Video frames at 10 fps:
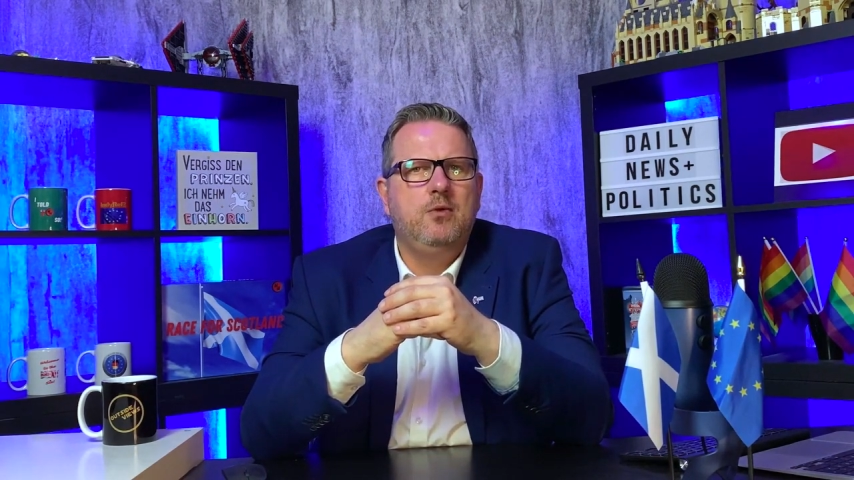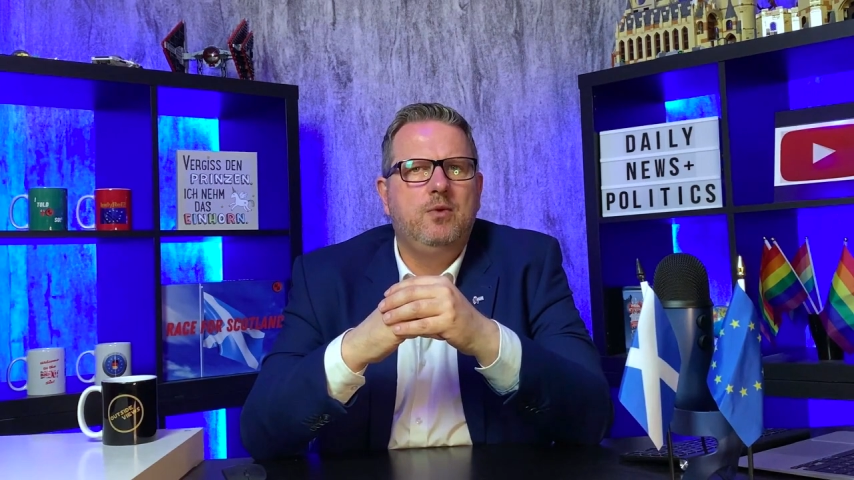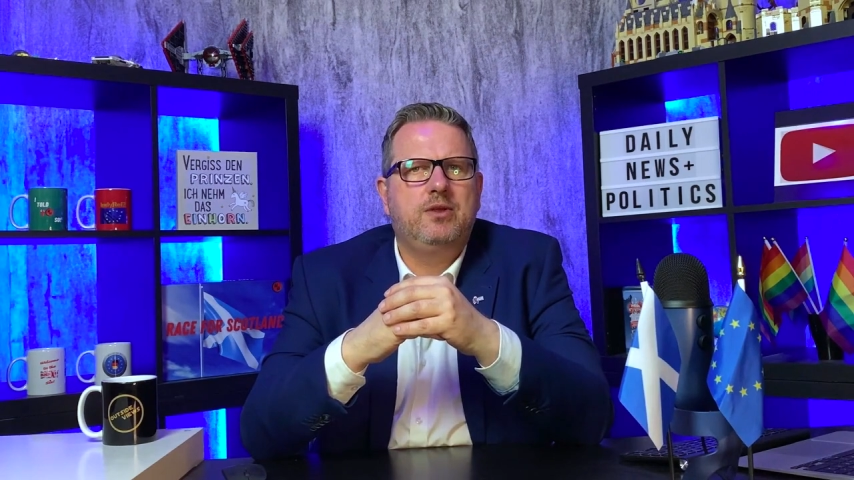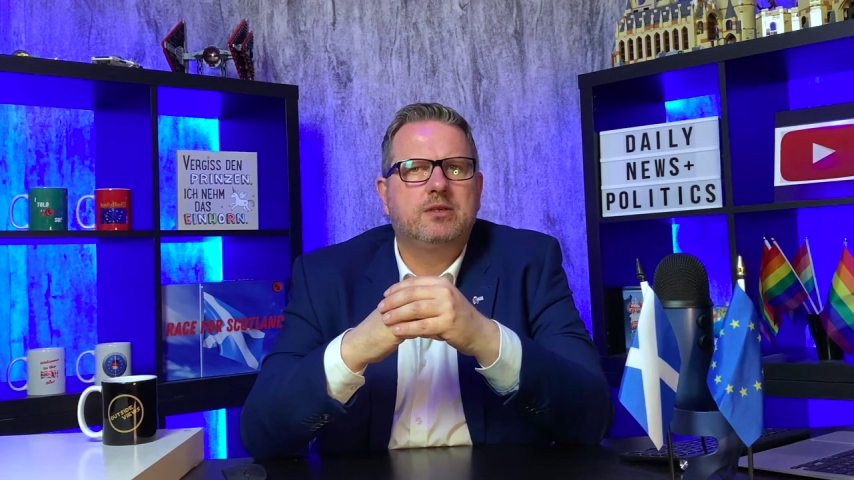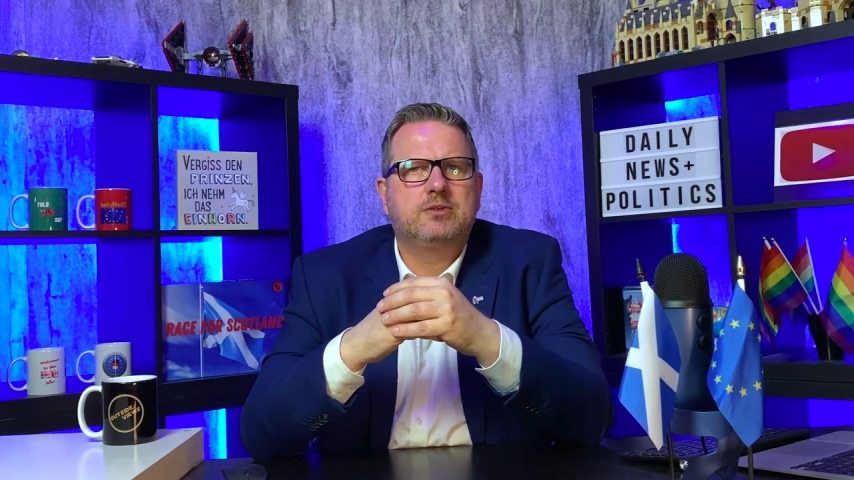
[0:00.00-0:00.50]

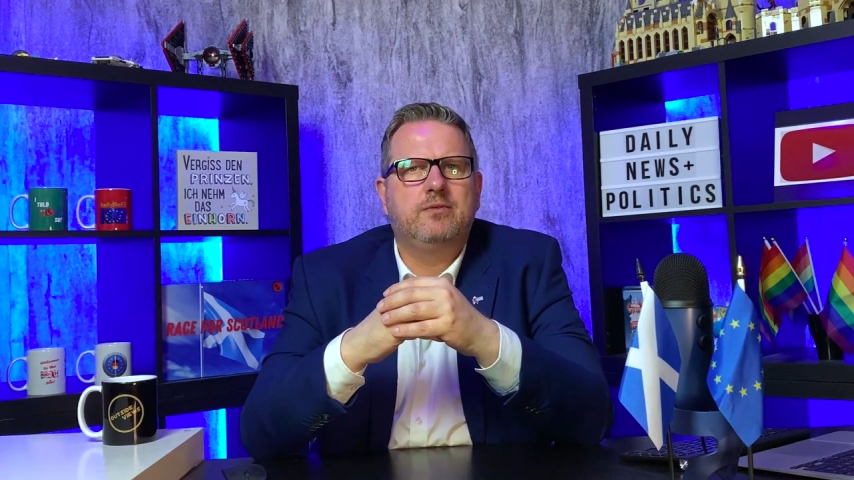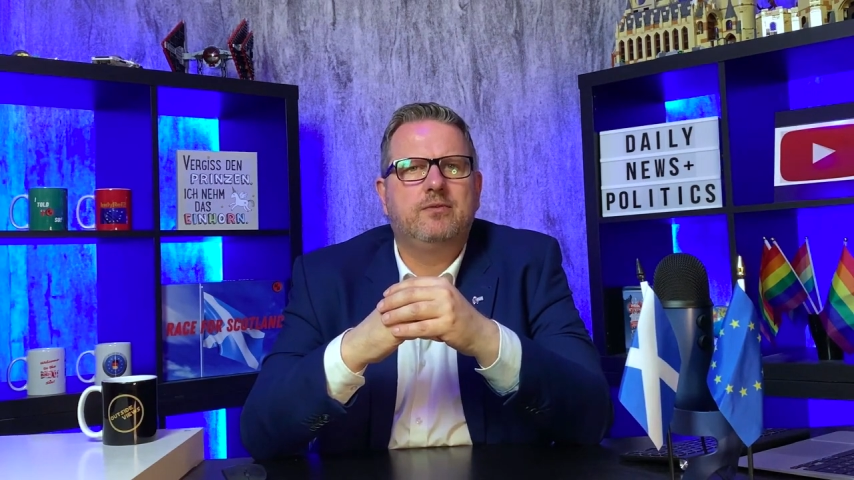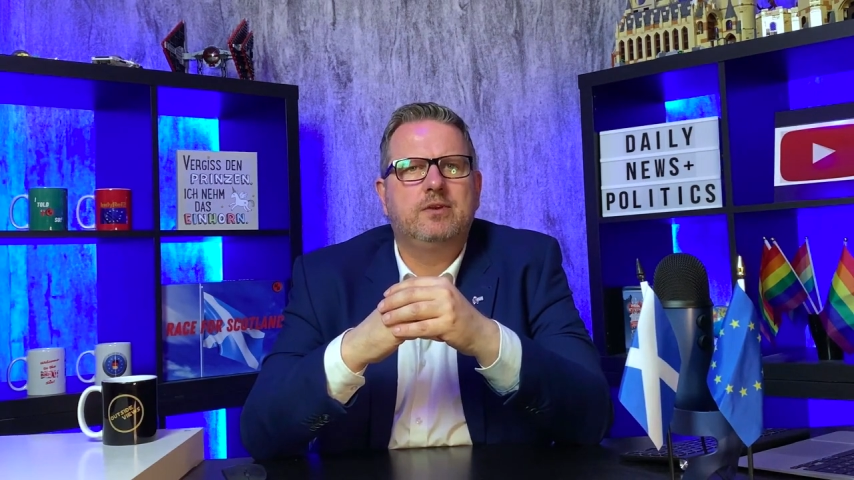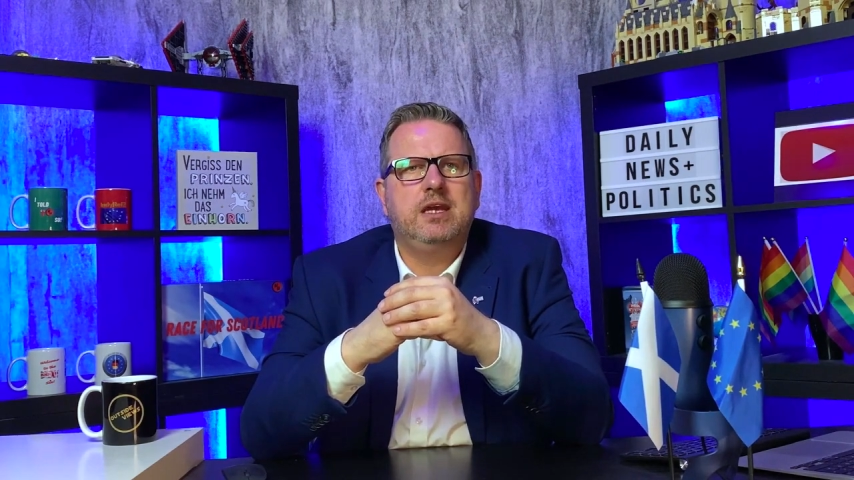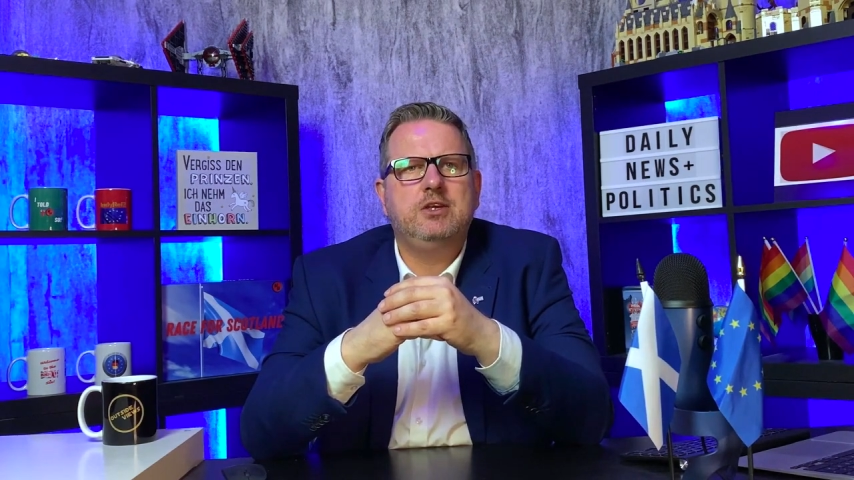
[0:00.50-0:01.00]
with his
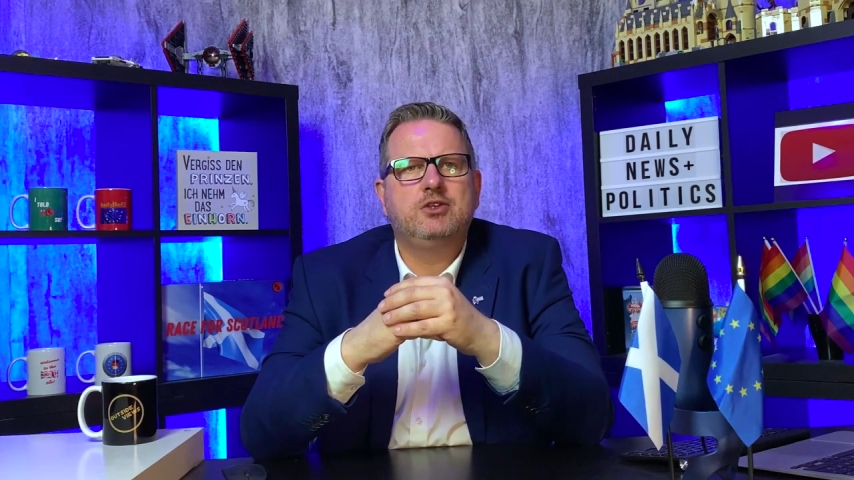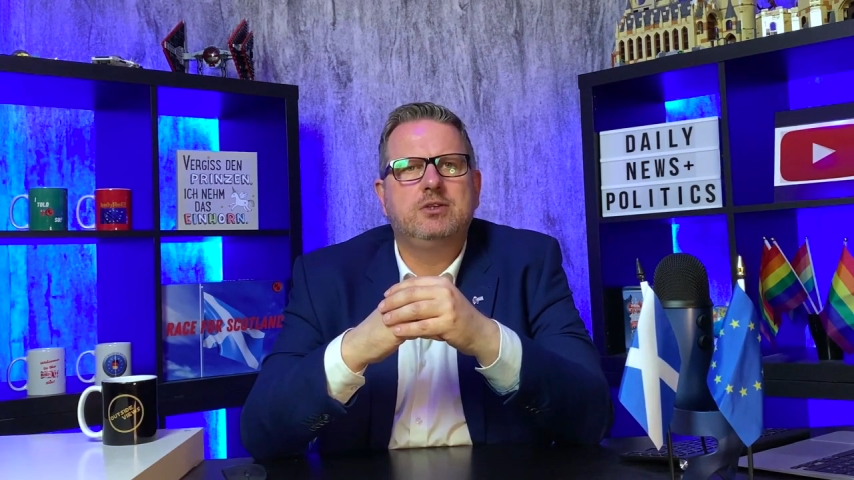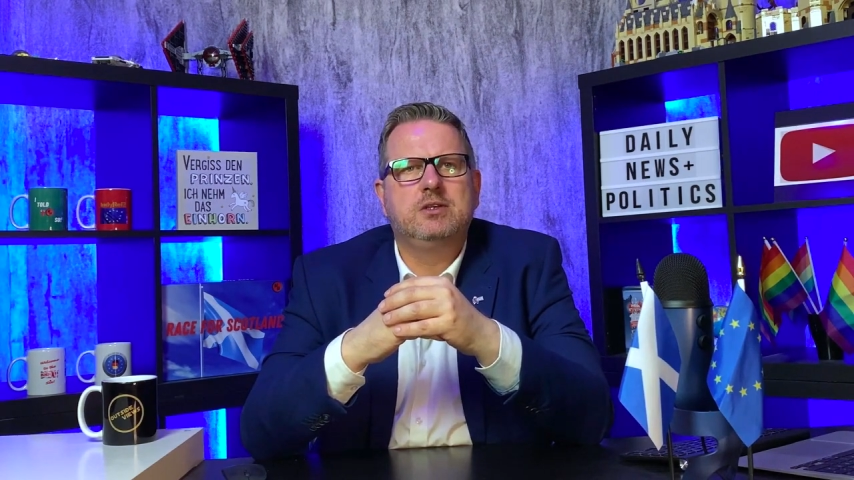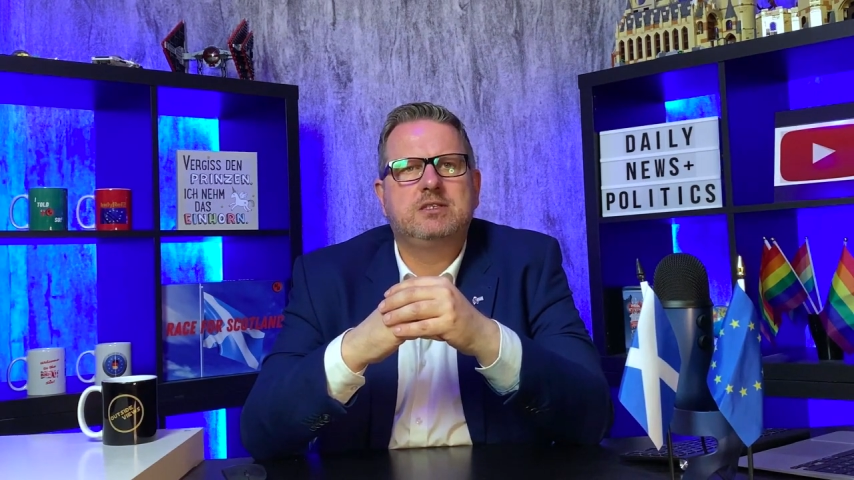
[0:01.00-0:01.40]
confrontational